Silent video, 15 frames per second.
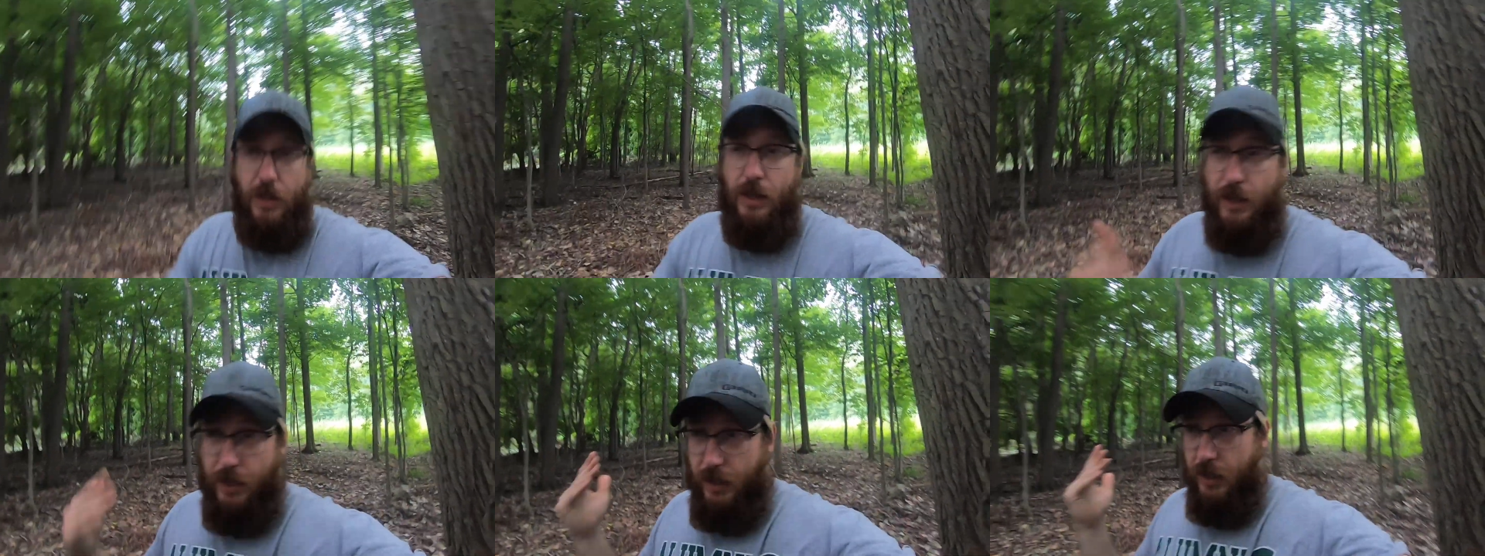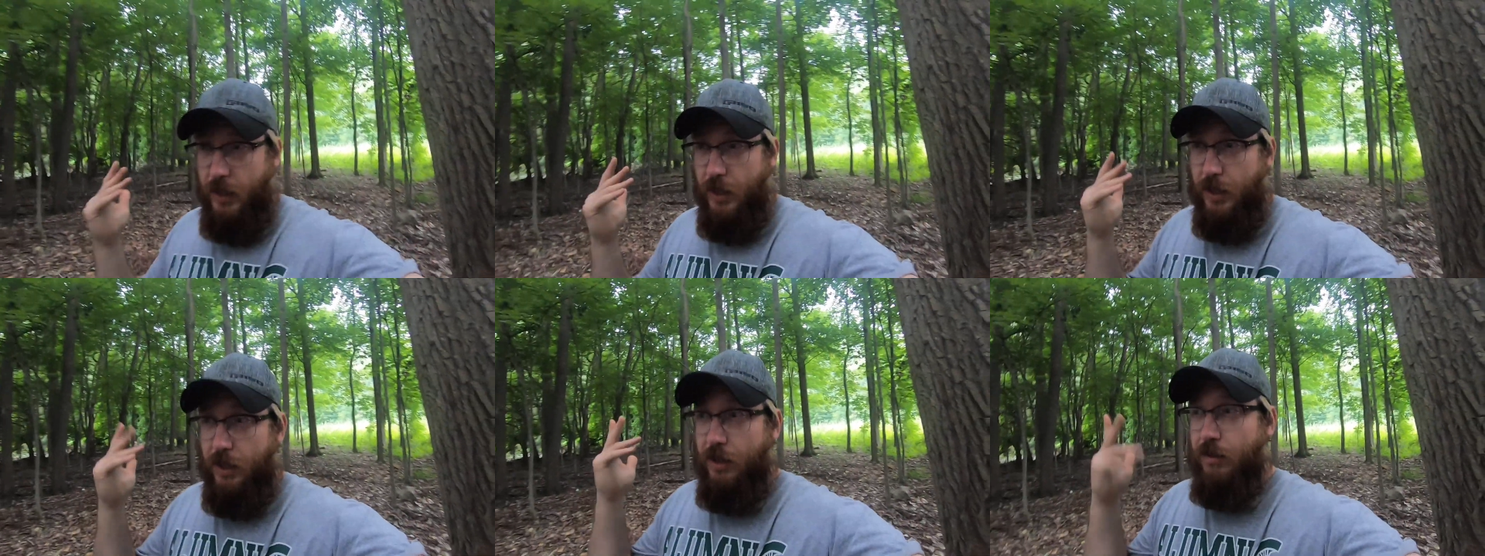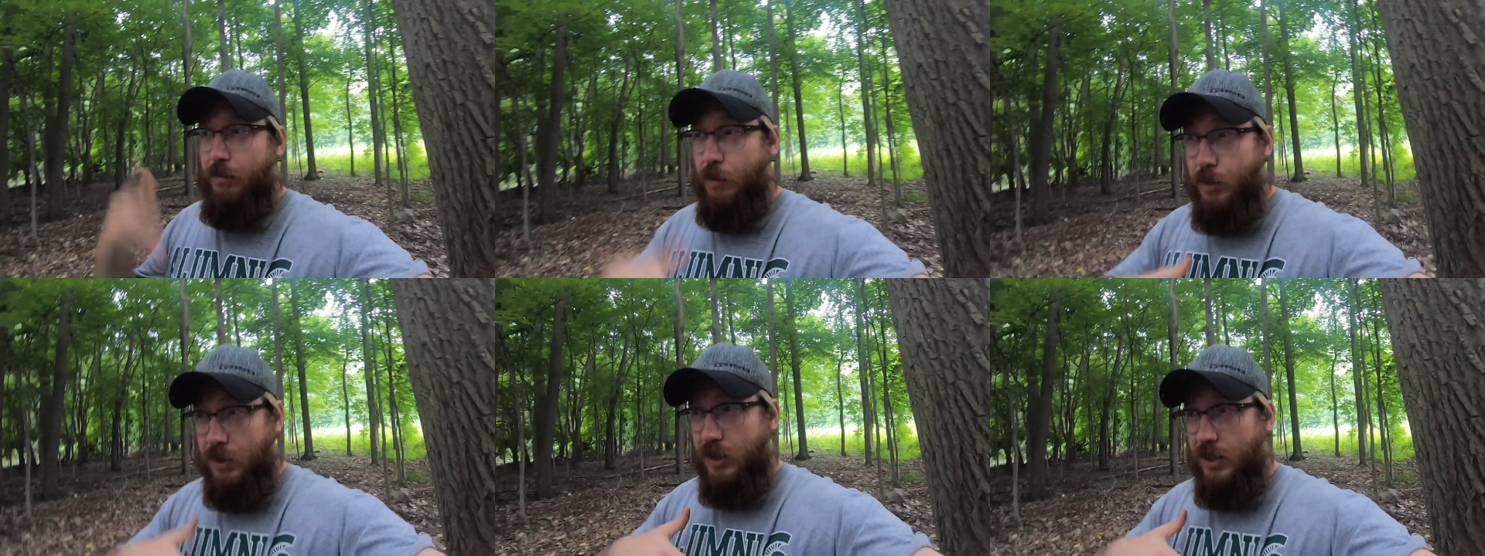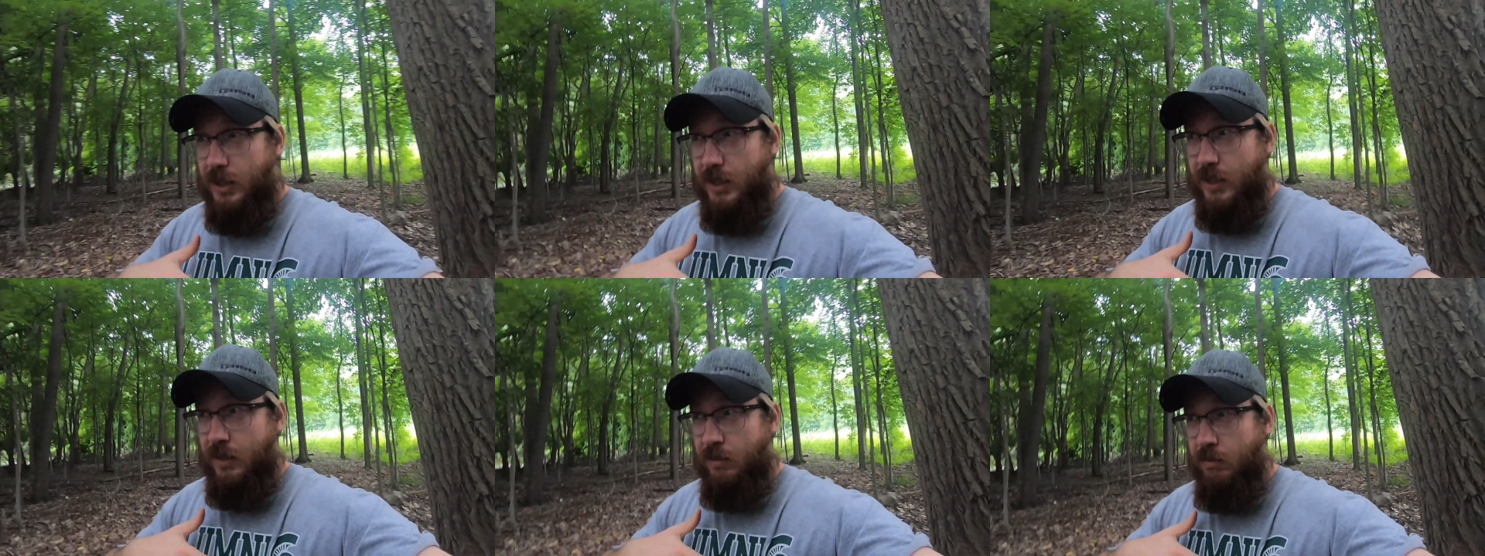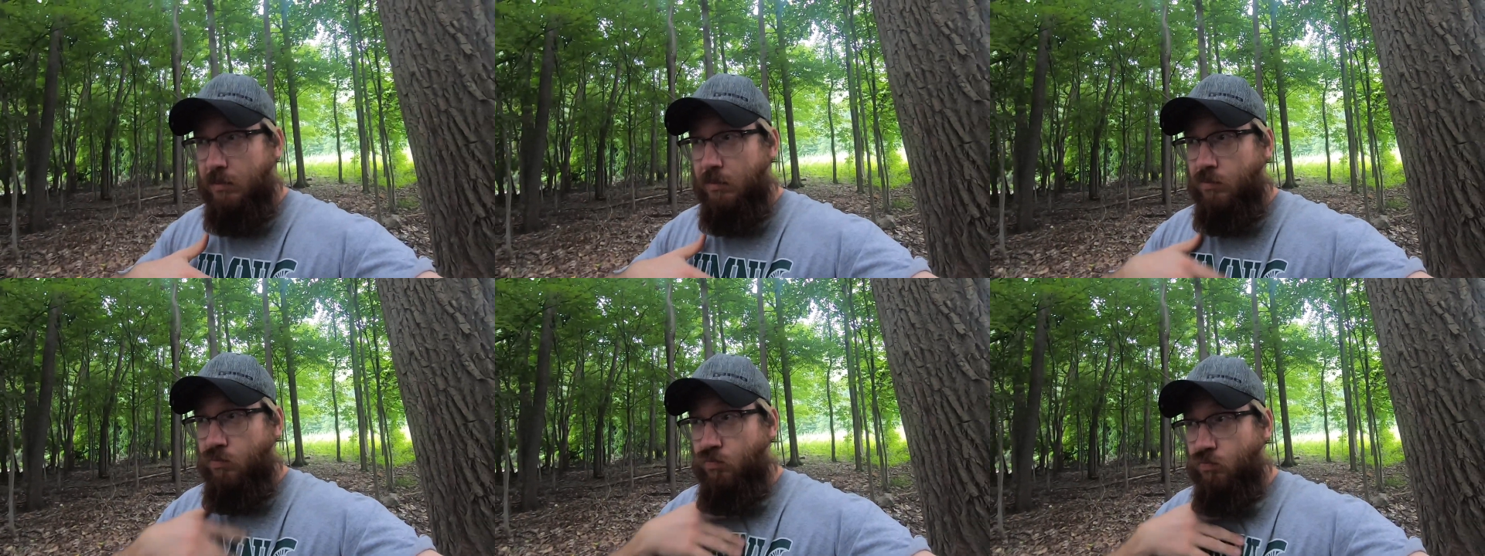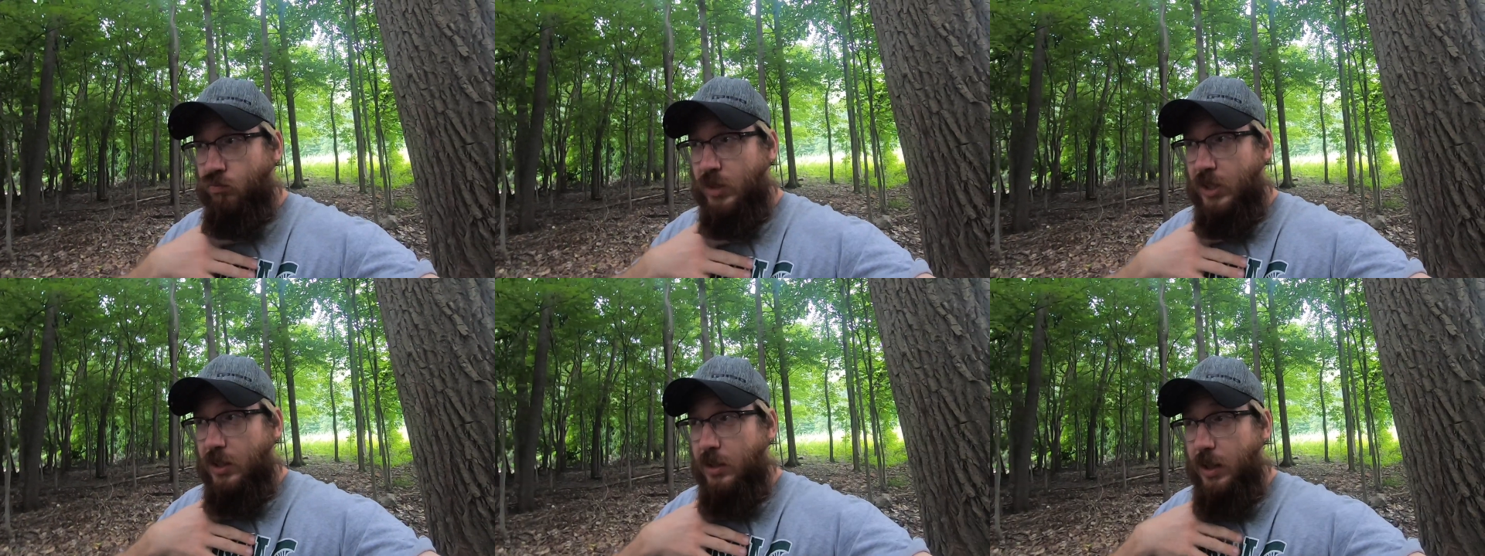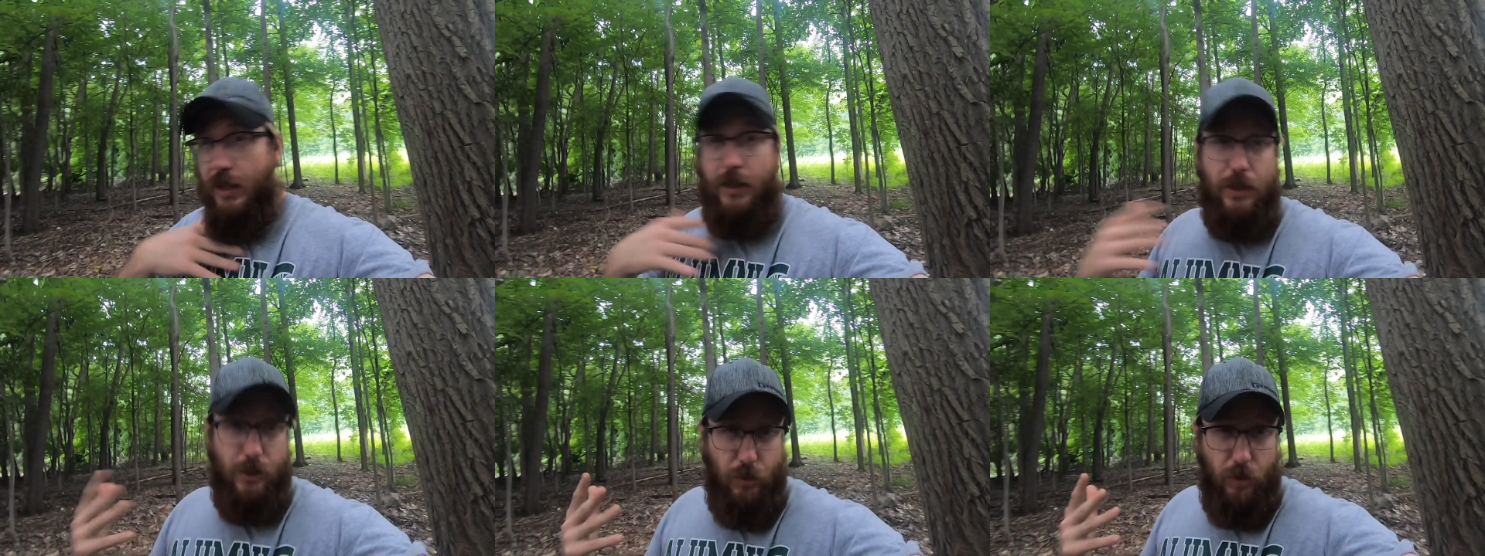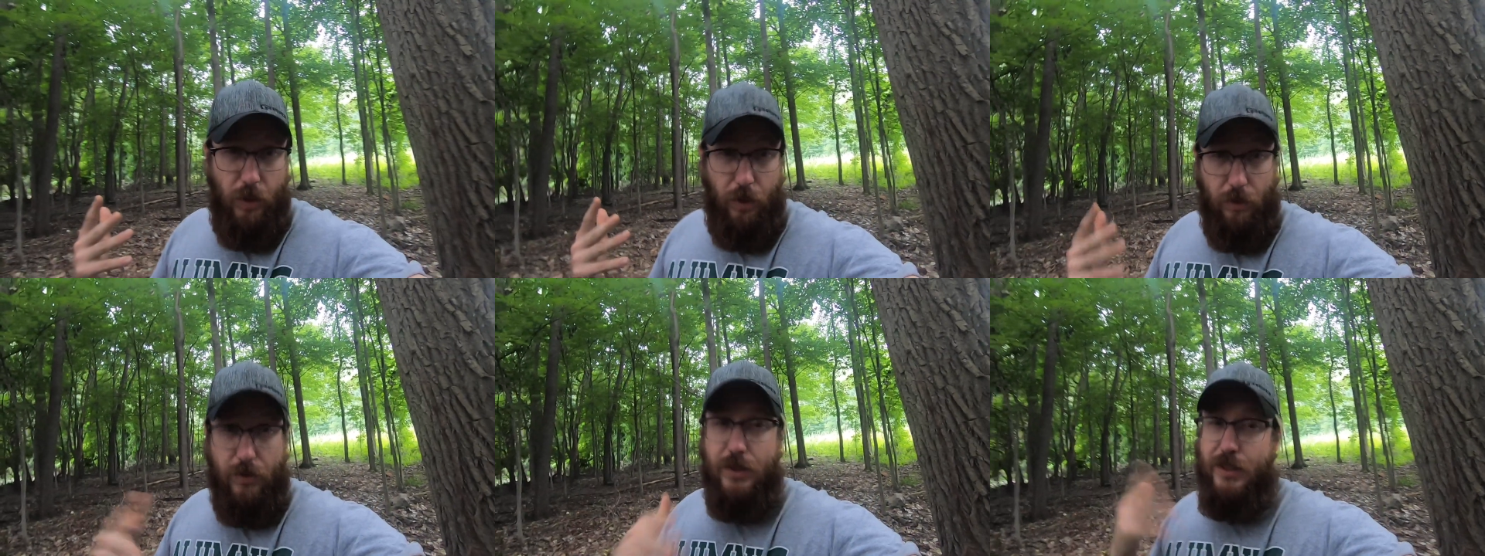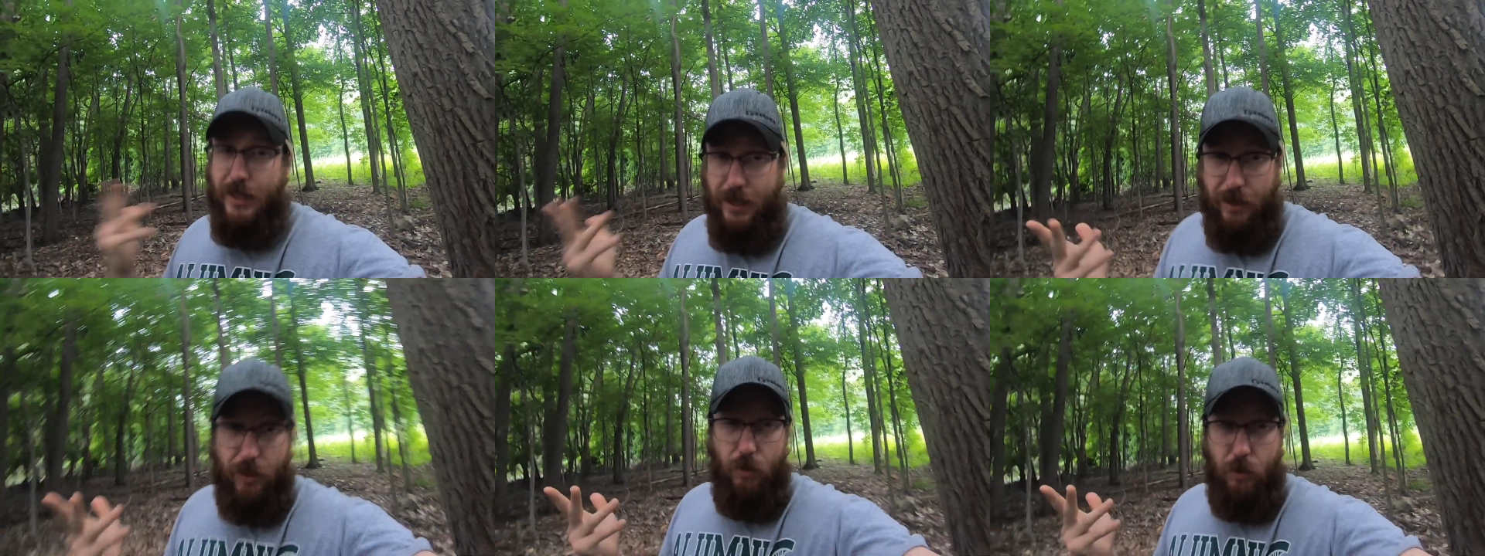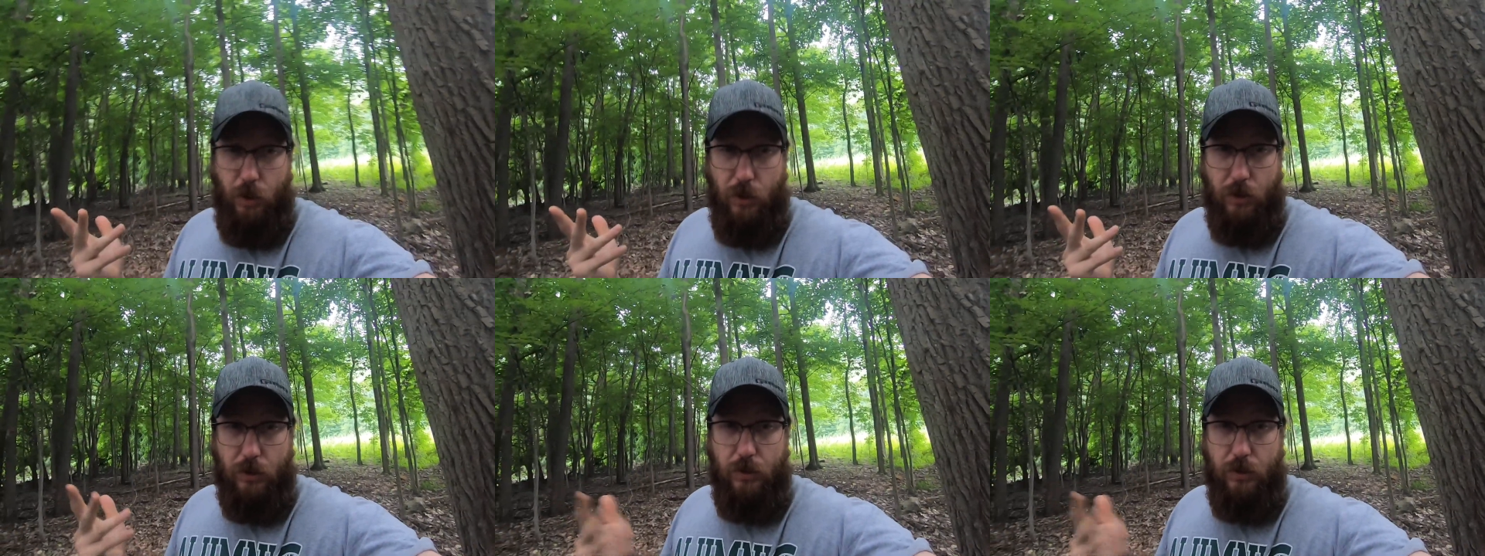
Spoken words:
And unfortunately, I couldn't go out because I had to go to work.